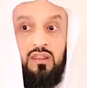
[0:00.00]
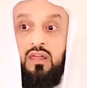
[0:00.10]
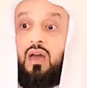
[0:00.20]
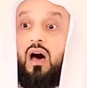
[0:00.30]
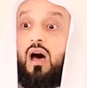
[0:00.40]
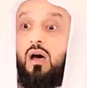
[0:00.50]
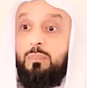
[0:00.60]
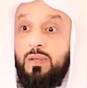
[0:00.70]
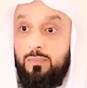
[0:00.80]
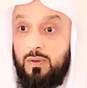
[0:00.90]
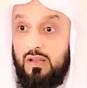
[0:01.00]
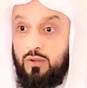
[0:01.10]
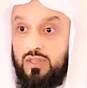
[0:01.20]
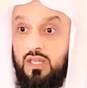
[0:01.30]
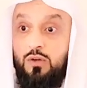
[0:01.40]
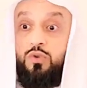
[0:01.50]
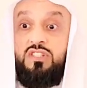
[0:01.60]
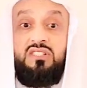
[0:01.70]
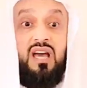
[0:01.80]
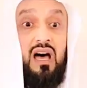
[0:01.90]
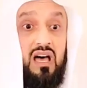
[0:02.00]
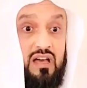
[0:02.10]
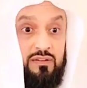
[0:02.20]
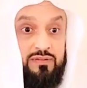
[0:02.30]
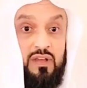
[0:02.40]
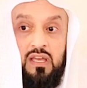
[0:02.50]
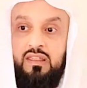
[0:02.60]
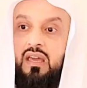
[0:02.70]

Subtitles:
There are people out there who starve.